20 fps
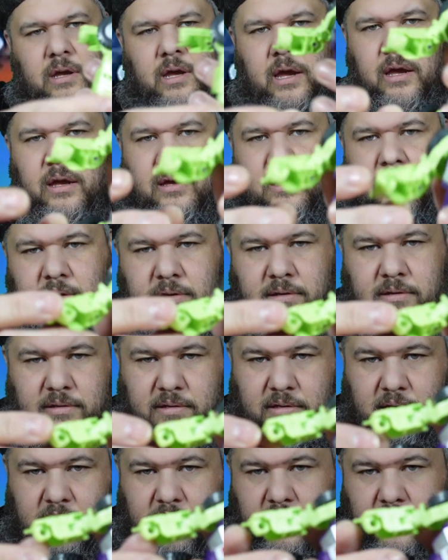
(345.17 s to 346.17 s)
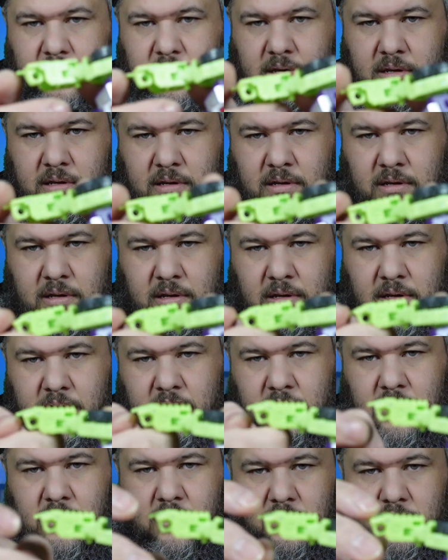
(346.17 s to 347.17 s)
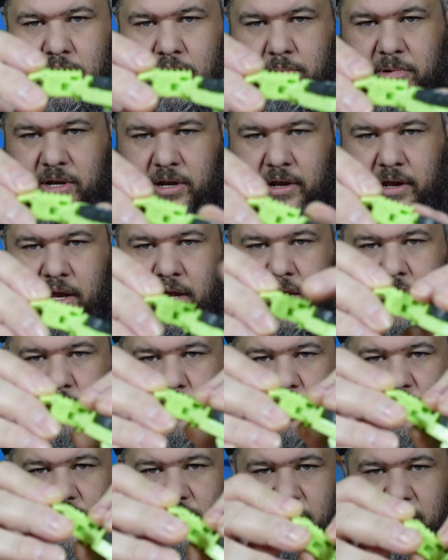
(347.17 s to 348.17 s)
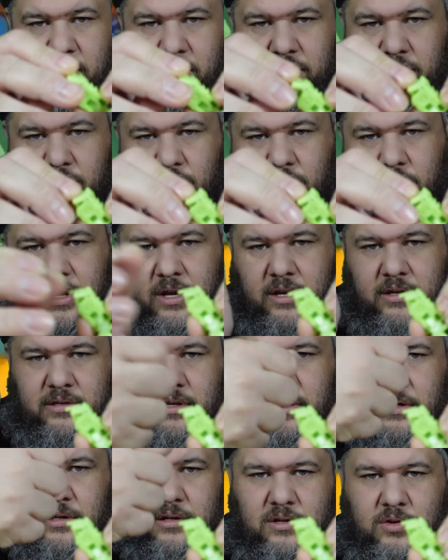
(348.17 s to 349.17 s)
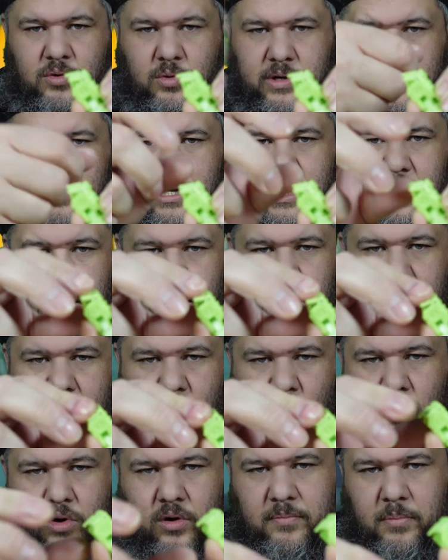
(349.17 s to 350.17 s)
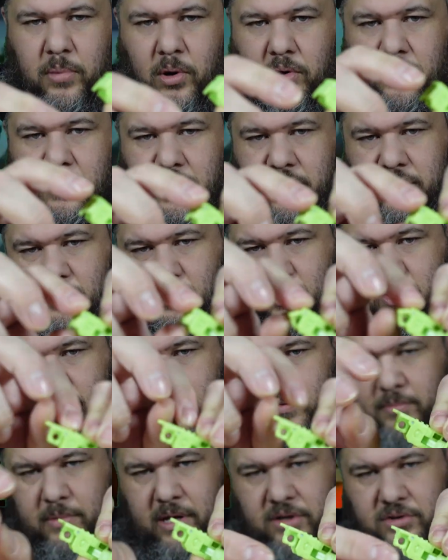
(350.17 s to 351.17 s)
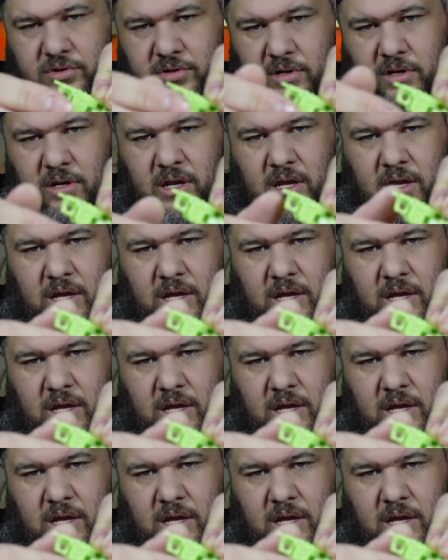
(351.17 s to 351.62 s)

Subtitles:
has a little bit of hand movement on the wrist. You can twist it inward, part of his transformation,